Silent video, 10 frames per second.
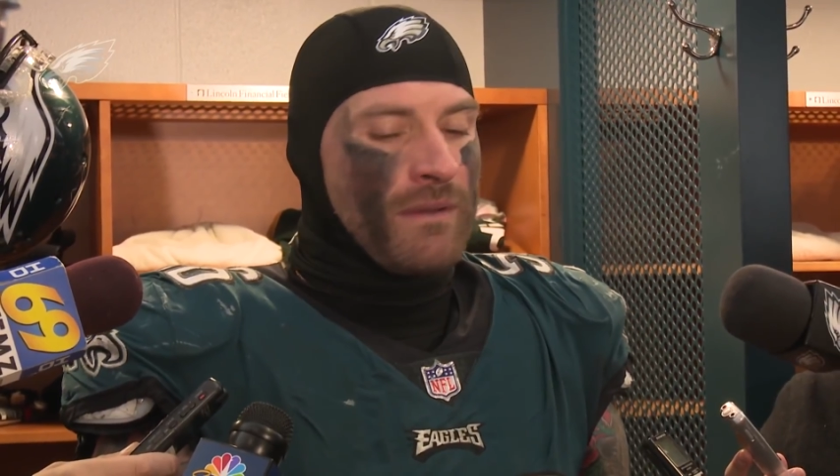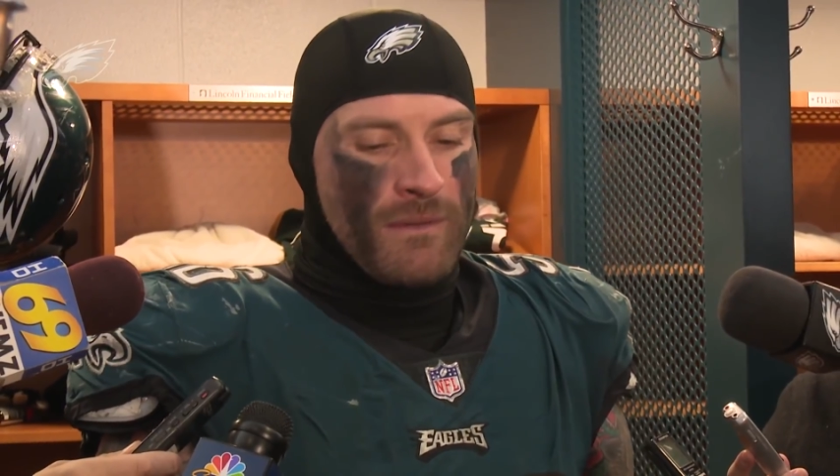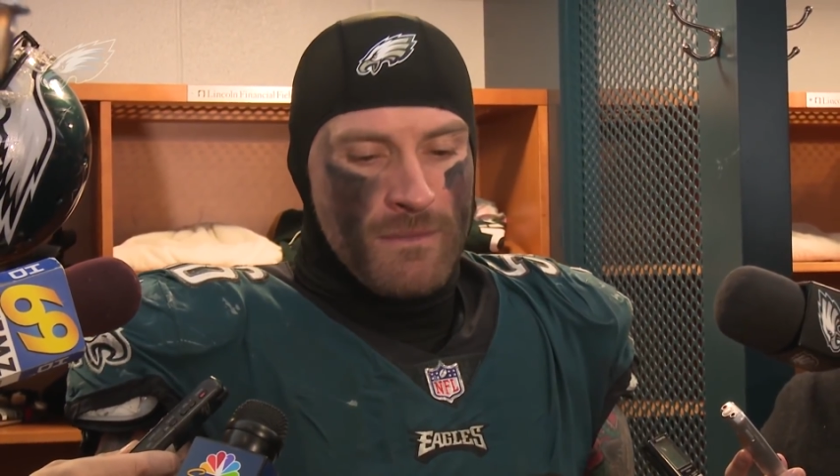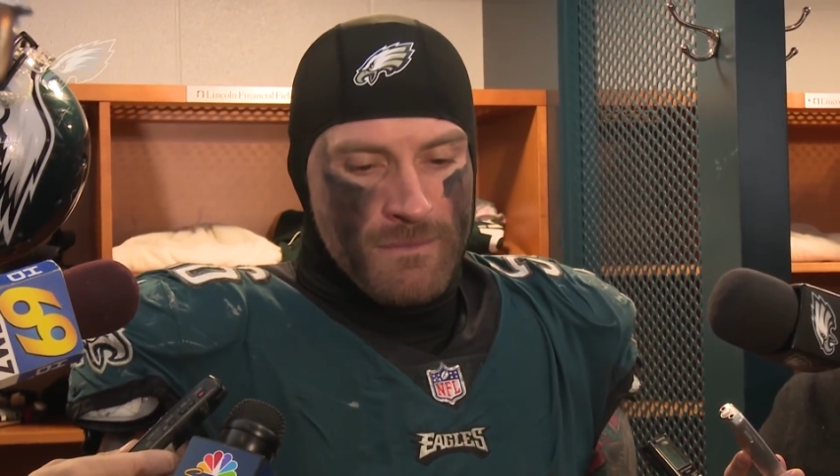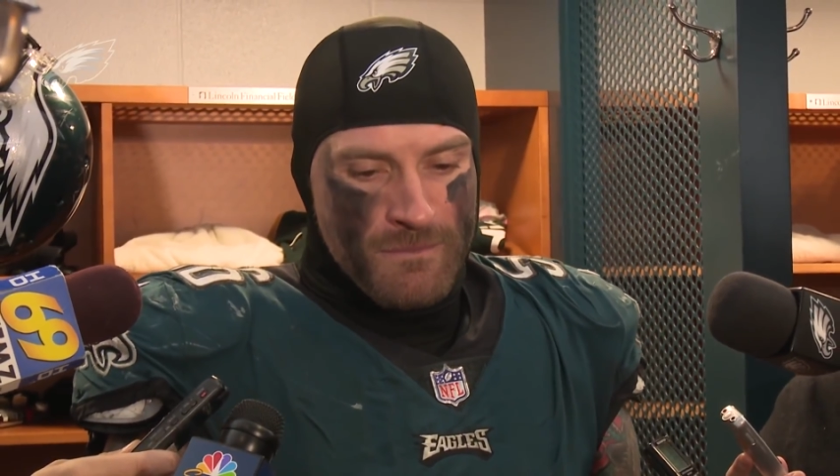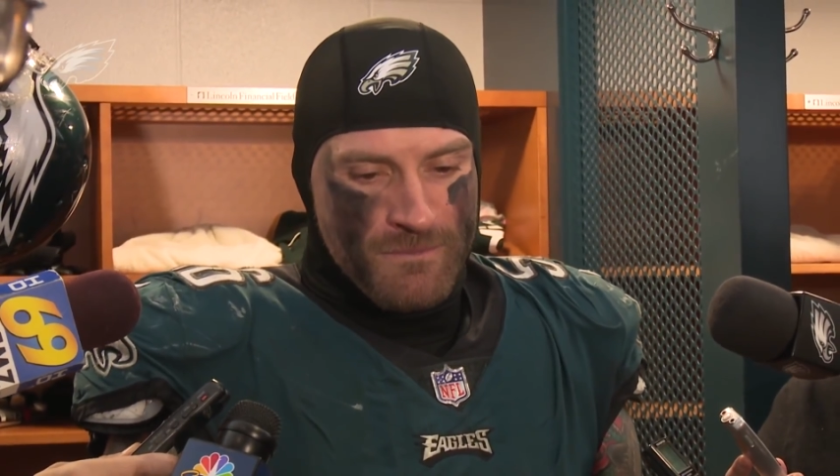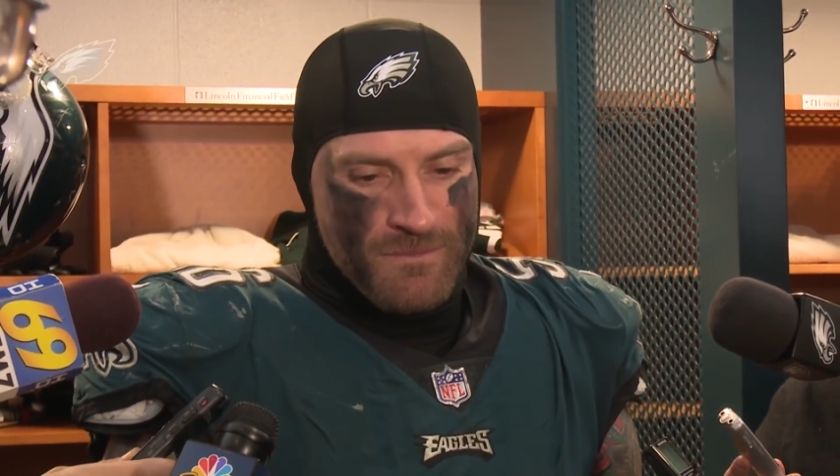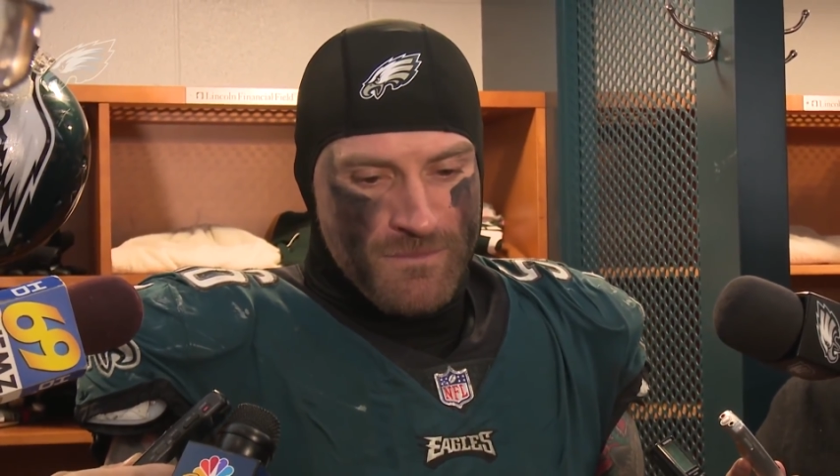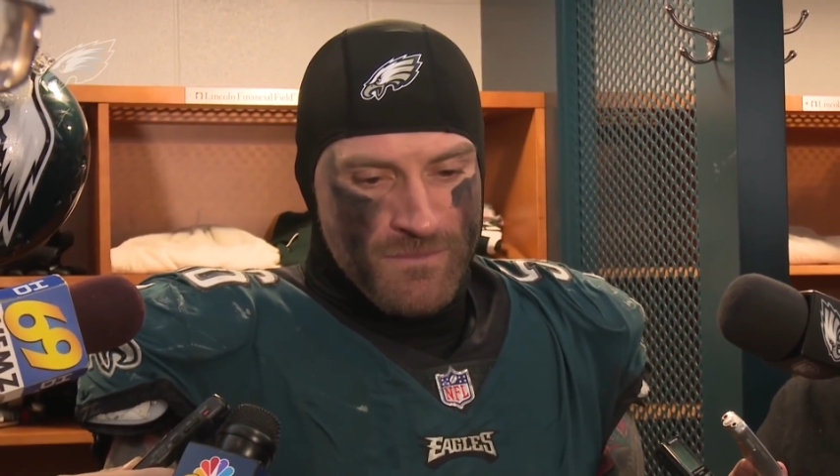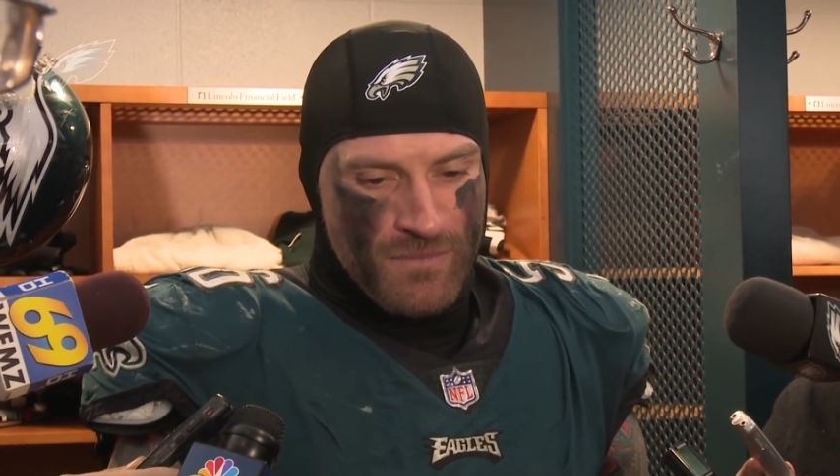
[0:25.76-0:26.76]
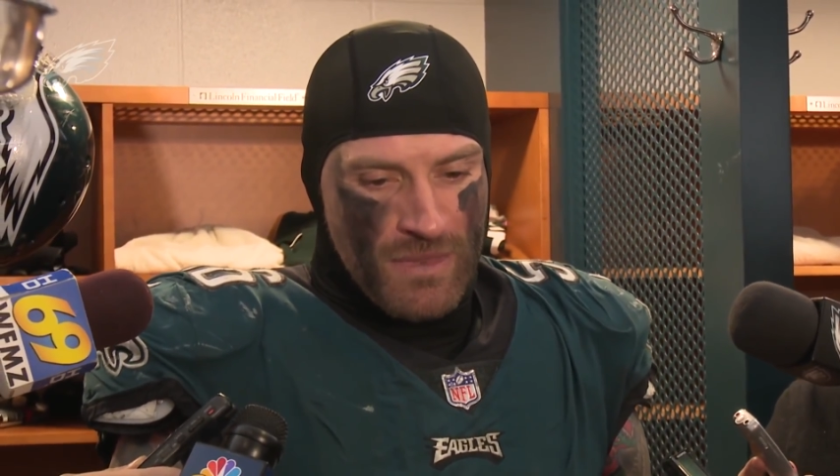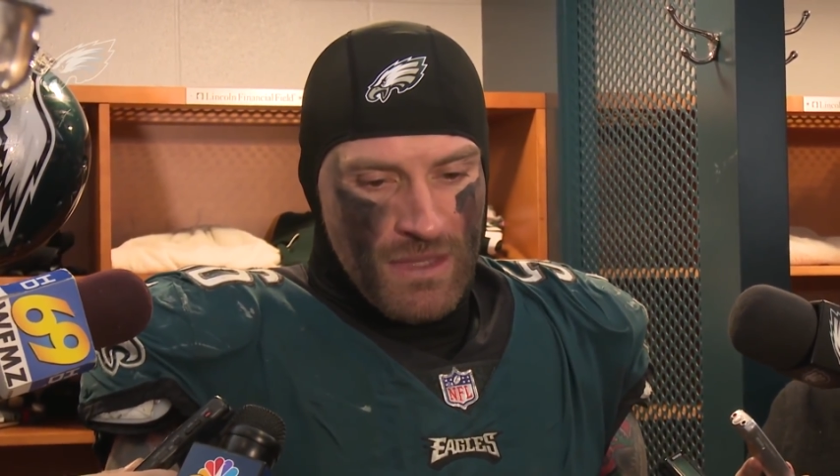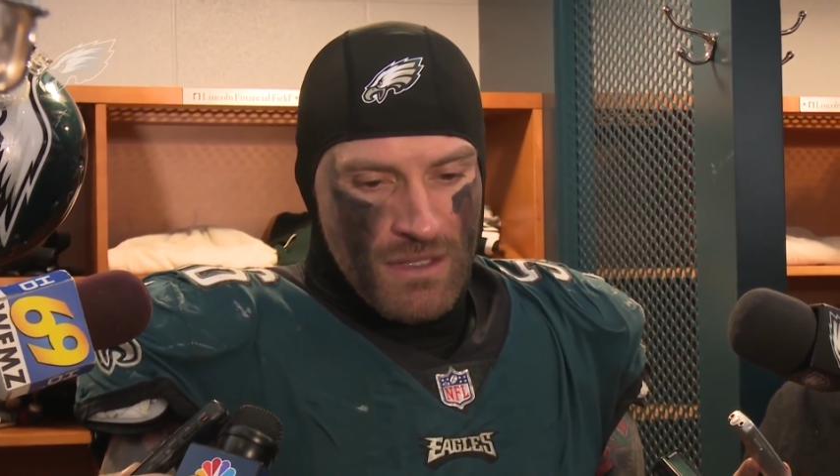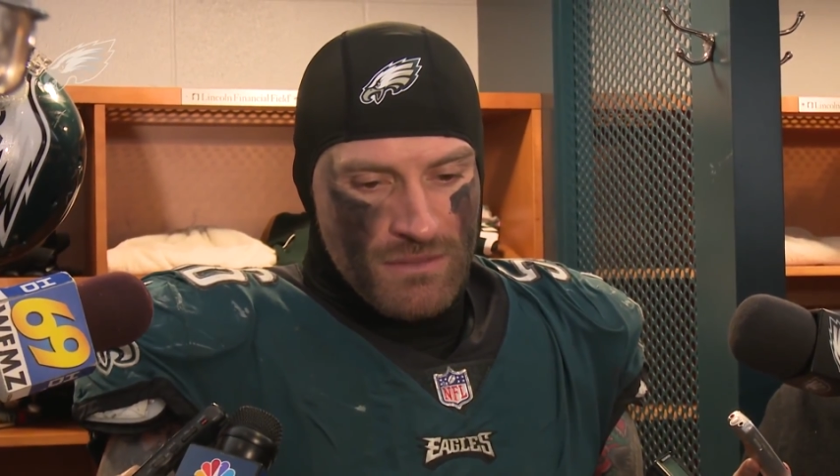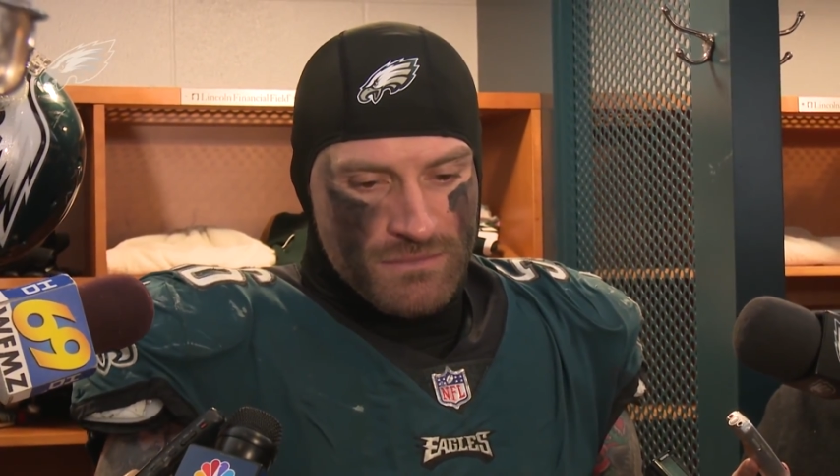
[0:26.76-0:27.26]
How important is it
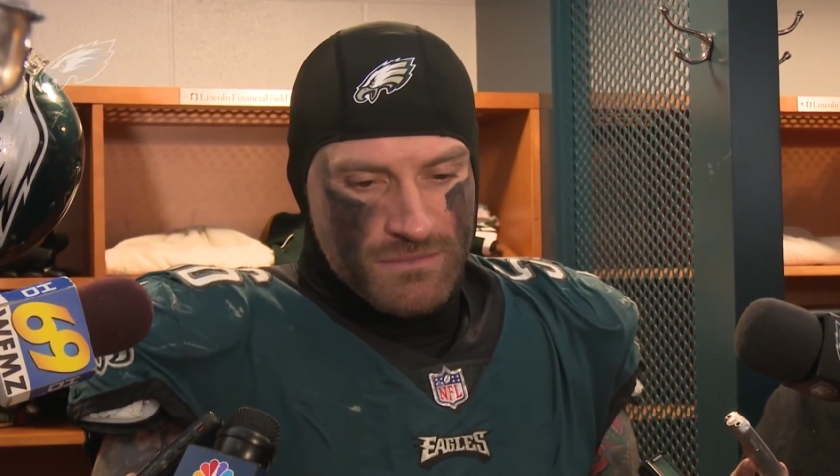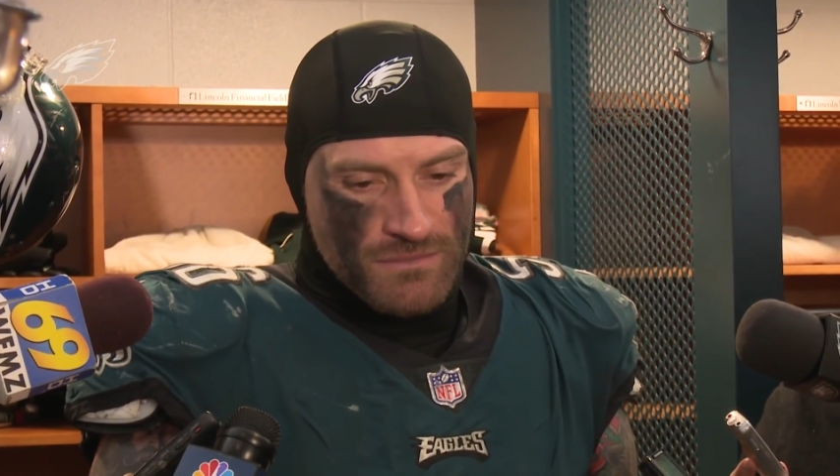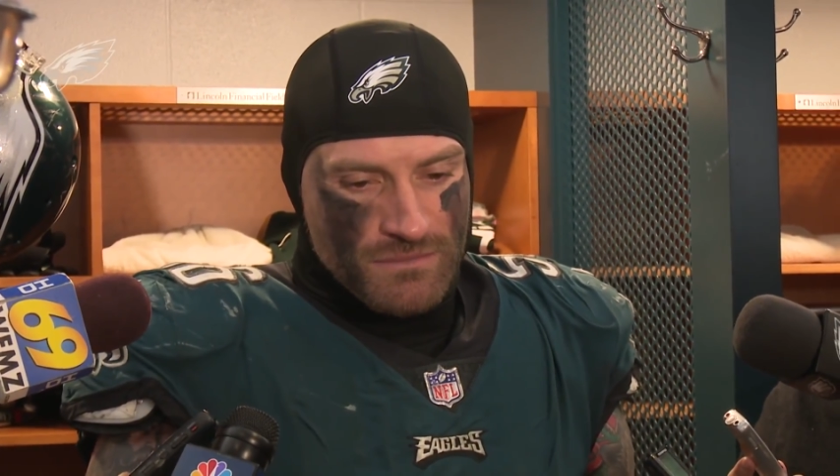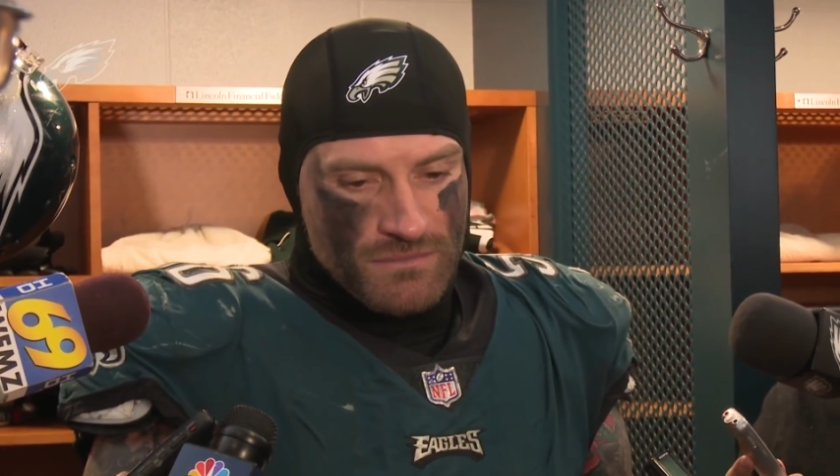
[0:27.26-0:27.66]
for some of these